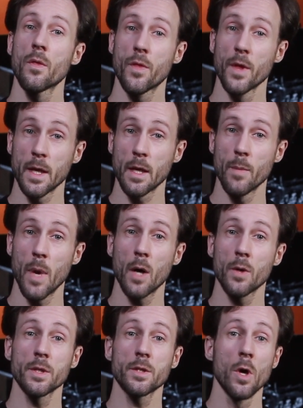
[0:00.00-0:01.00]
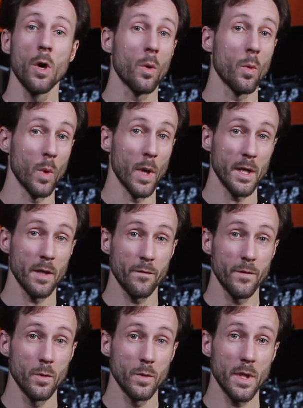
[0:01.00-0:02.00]
think about it, wait a
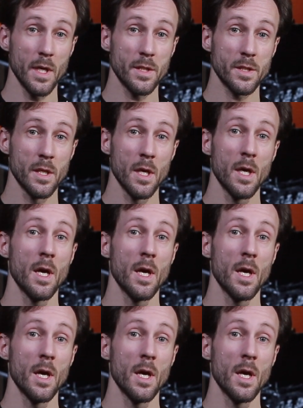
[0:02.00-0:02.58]
few days,